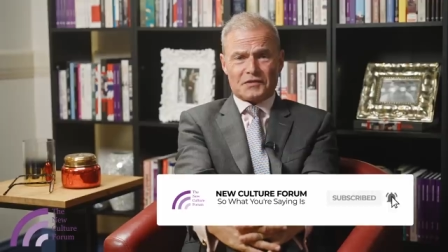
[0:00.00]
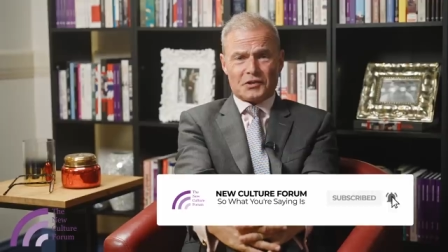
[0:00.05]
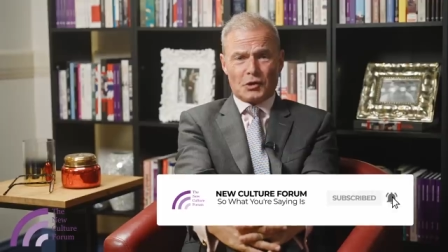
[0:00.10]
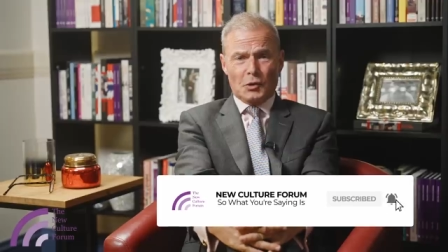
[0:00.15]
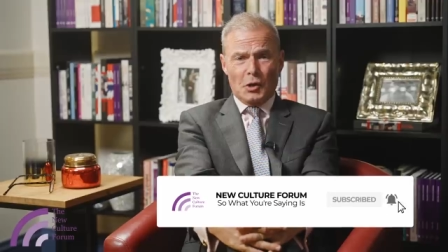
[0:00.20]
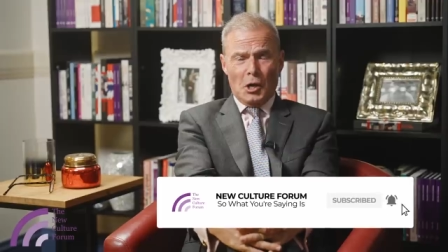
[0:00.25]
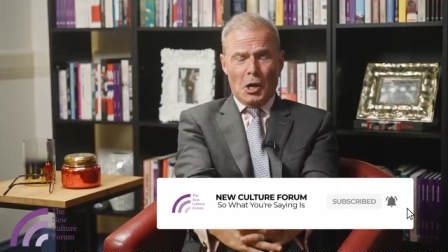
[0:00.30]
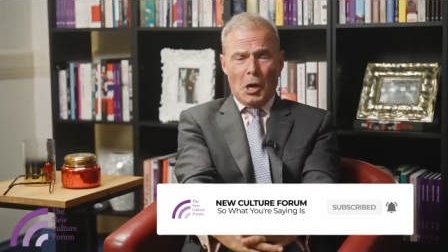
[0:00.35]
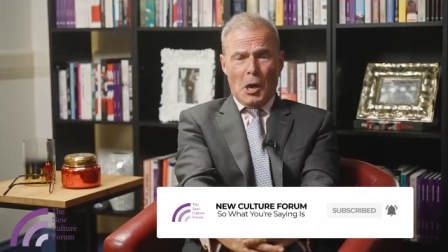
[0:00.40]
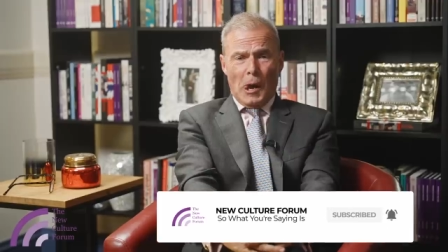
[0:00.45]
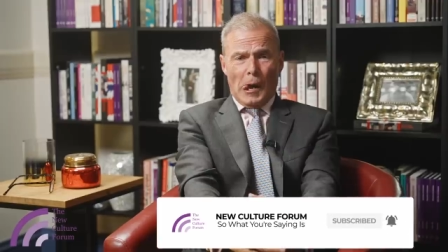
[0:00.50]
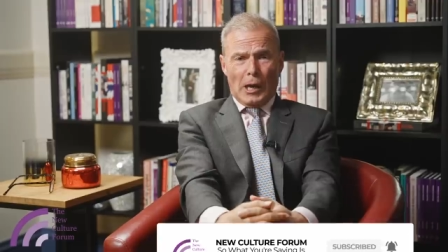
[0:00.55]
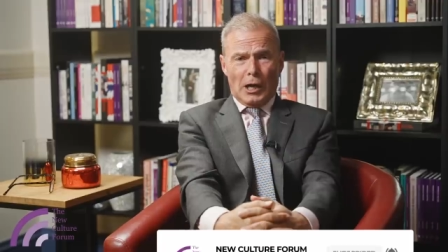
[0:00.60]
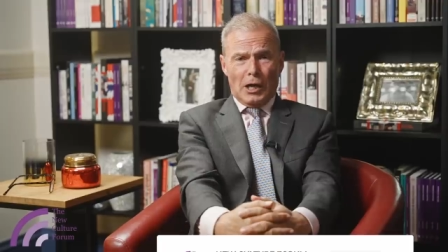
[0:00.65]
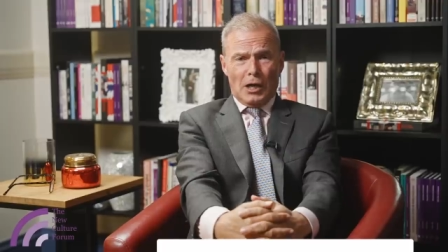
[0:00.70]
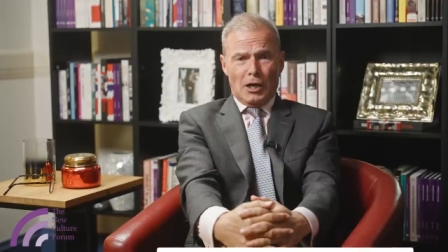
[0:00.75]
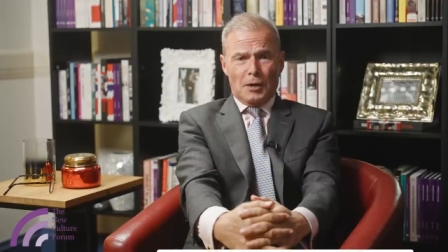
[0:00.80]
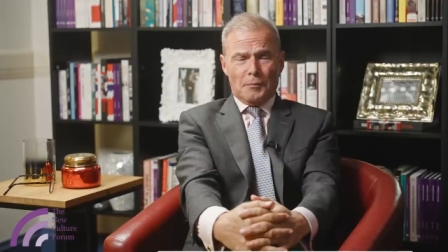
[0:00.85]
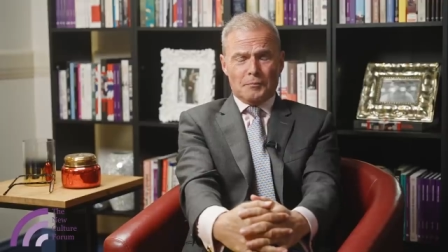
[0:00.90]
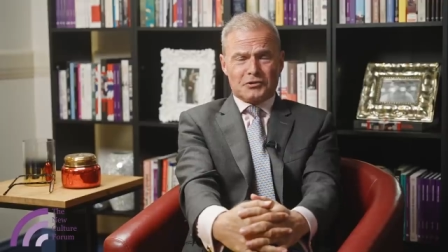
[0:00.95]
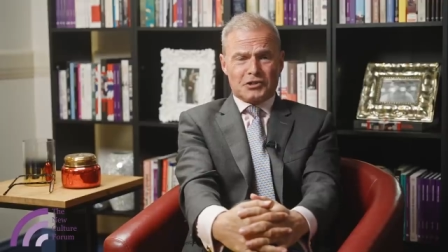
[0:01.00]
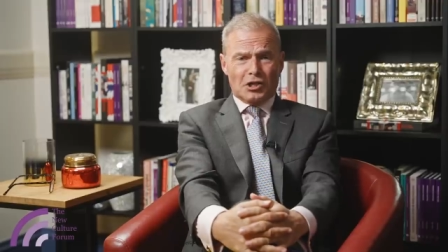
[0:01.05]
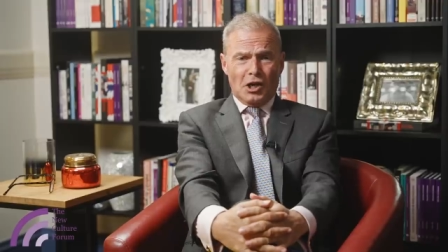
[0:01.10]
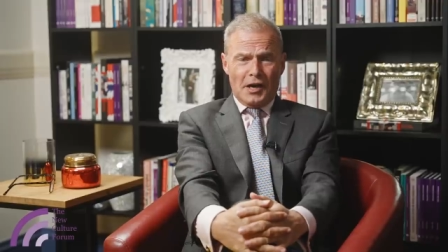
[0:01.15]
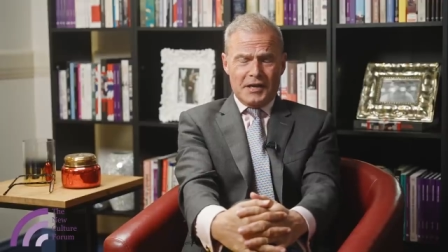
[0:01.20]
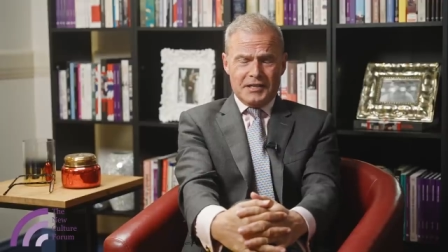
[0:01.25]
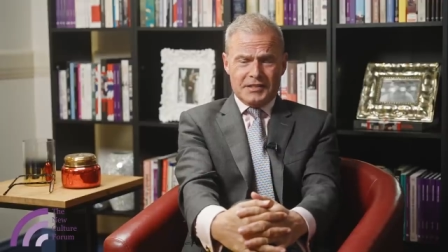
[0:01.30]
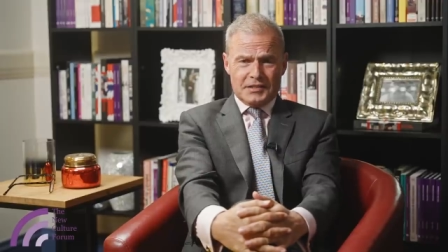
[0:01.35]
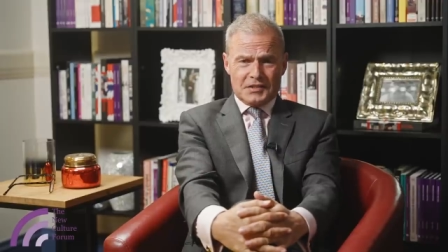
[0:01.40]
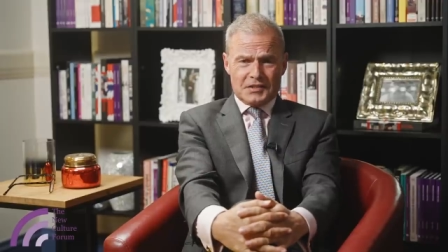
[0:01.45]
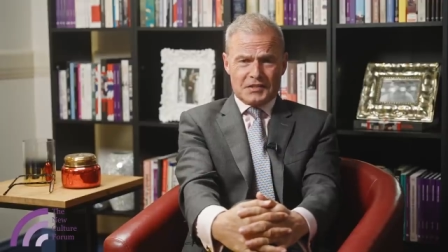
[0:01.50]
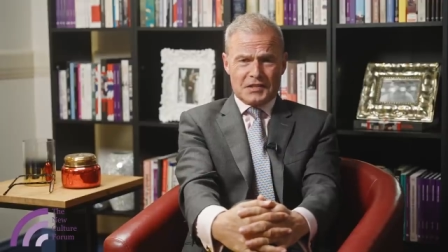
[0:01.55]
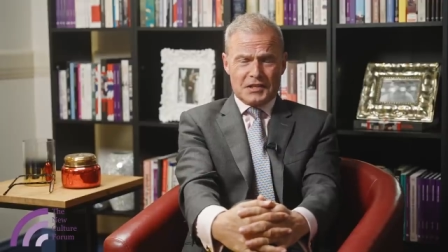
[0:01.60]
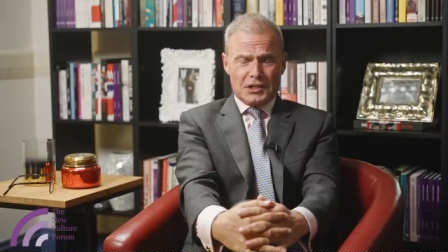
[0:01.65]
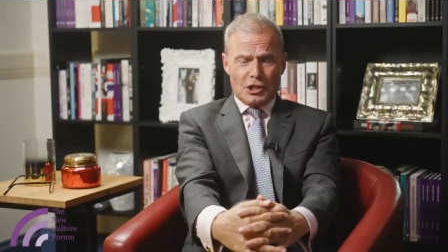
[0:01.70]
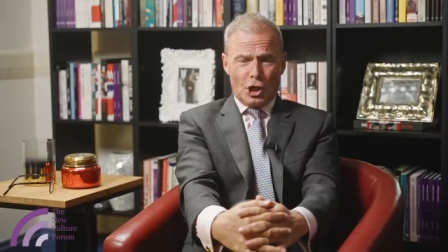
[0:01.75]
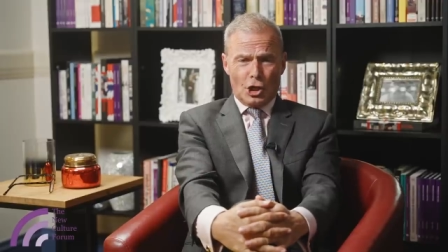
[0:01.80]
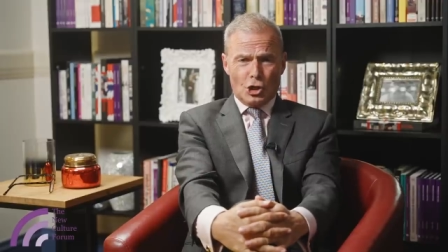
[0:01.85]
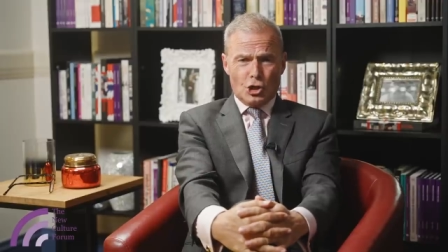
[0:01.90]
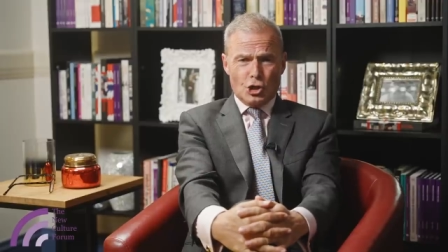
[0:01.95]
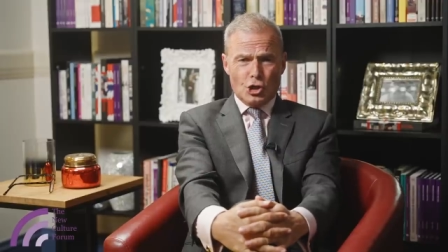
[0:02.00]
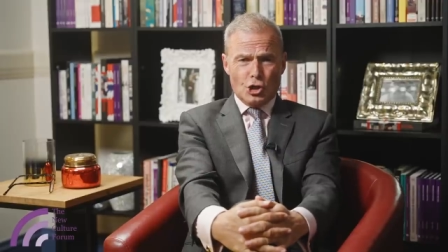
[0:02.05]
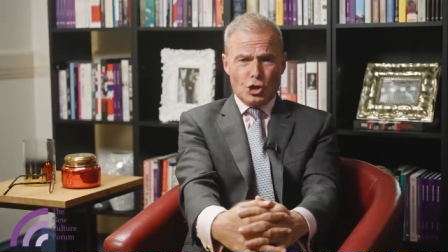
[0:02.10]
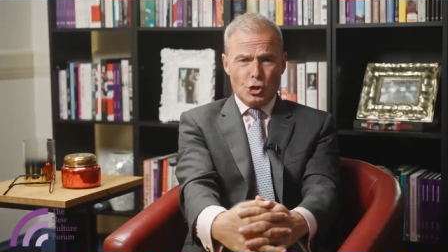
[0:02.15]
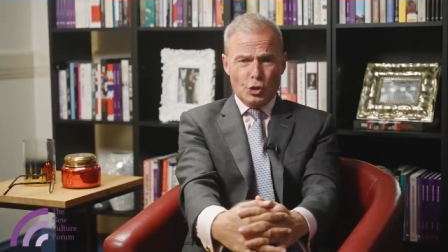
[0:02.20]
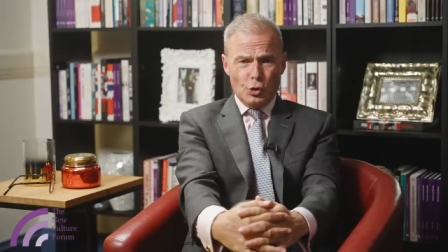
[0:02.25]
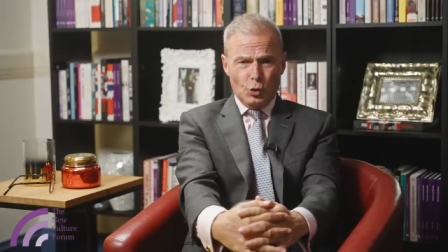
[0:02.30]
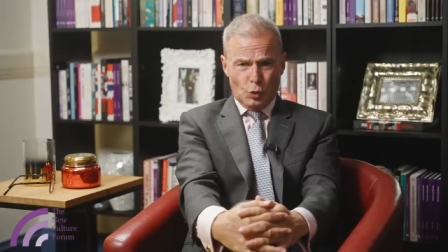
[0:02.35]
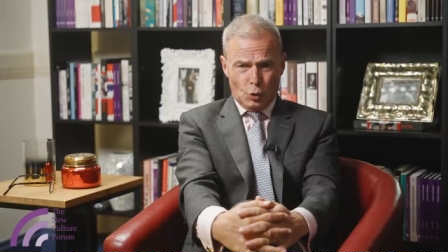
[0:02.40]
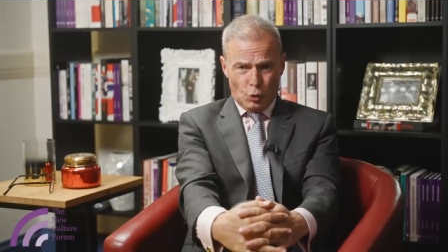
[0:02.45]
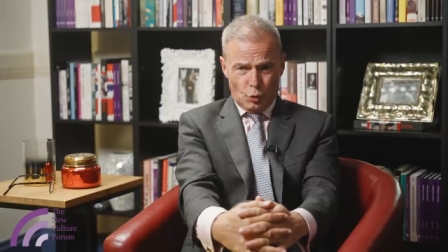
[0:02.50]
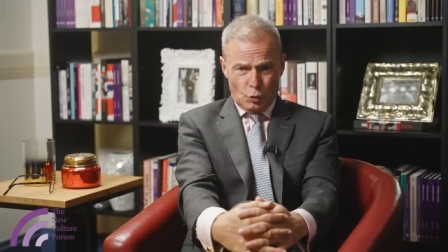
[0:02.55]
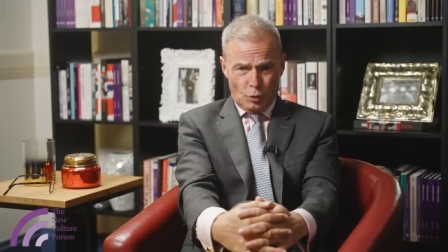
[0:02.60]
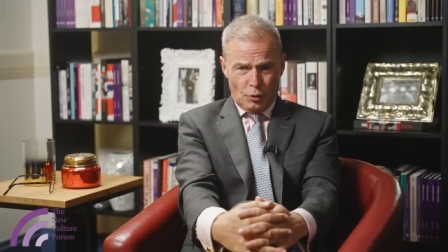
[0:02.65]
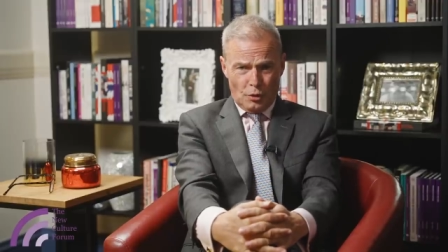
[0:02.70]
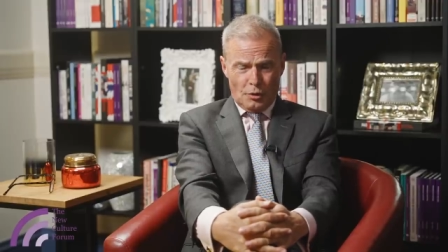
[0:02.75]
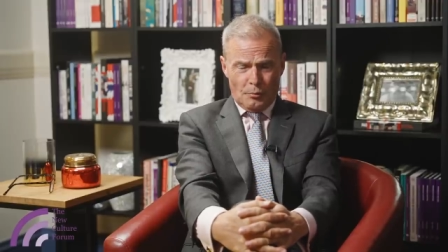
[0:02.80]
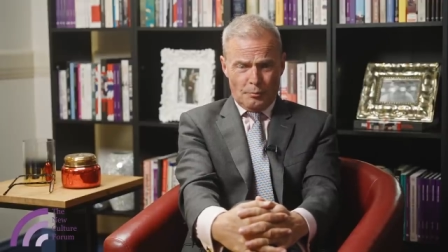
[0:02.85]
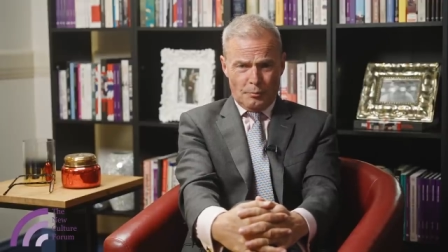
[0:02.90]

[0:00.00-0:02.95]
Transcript: So I'm delighted to see a new